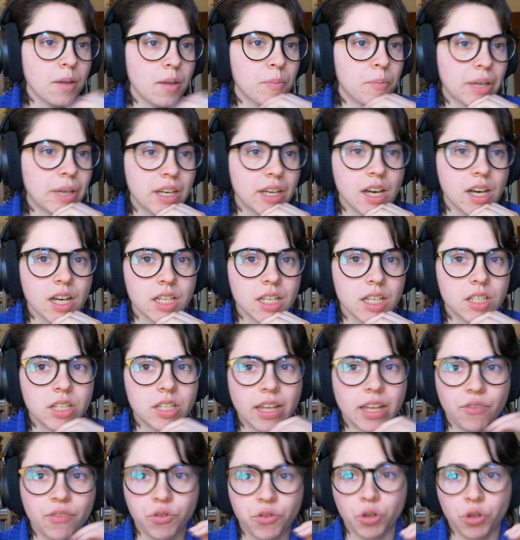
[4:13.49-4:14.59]
Because
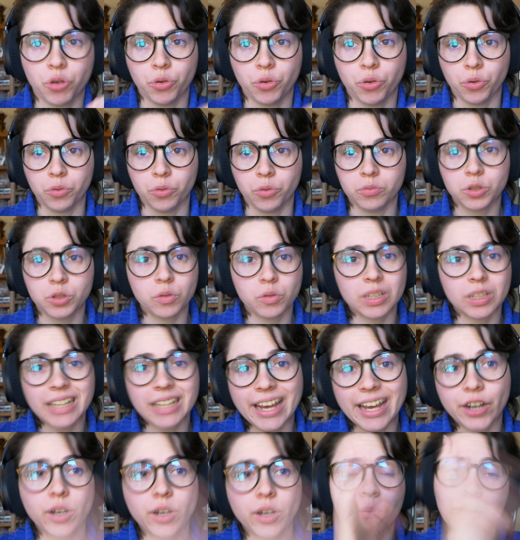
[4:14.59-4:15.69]
if you do a
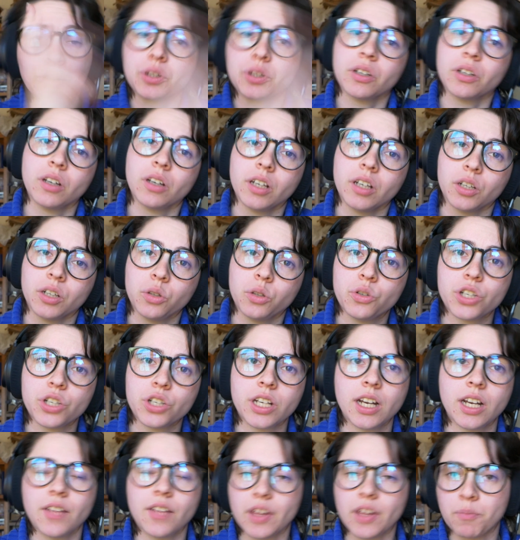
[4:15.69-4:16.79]
layer and put the inclusion
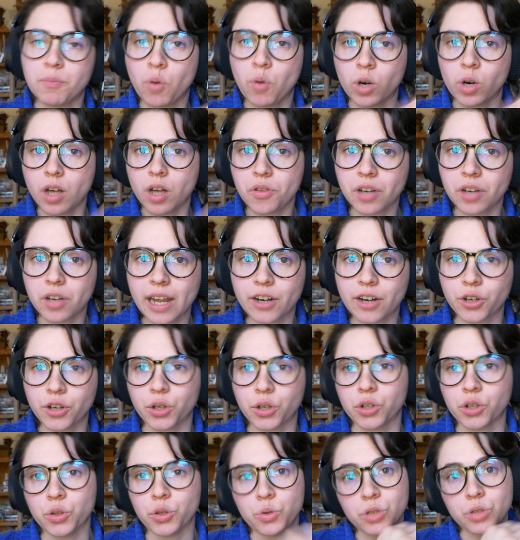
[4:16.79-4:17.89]
in and then pour another layer, you
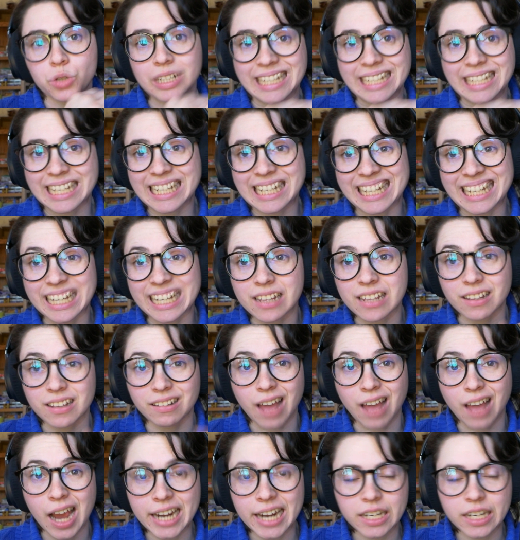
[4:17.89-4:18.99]
can usually see the
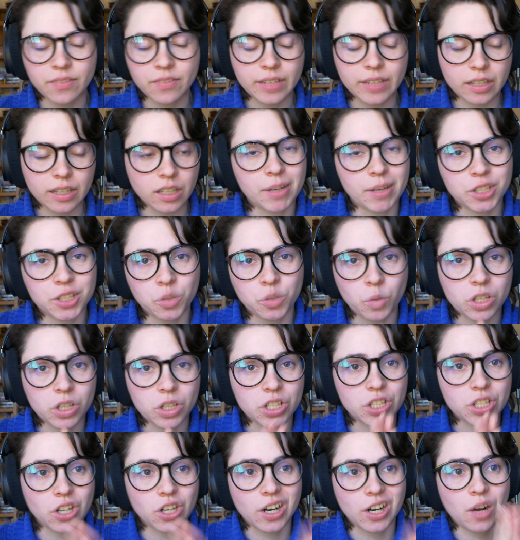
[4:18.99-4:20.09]
line in there. I do want to
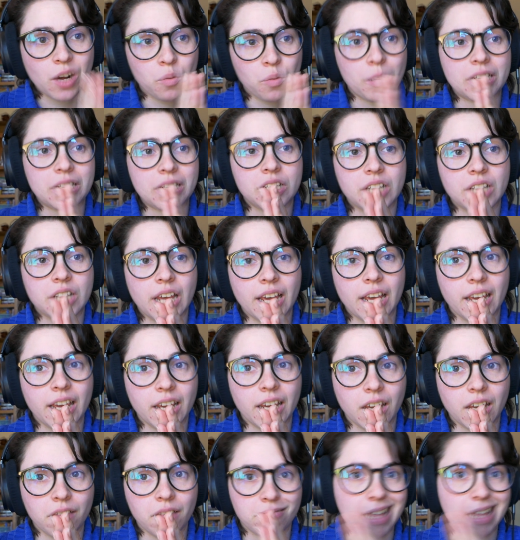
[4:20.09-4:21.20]
start out by
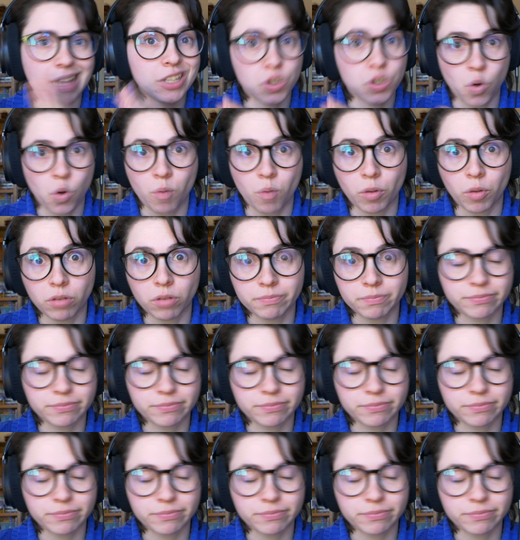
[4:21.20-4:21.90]
saying that's normal.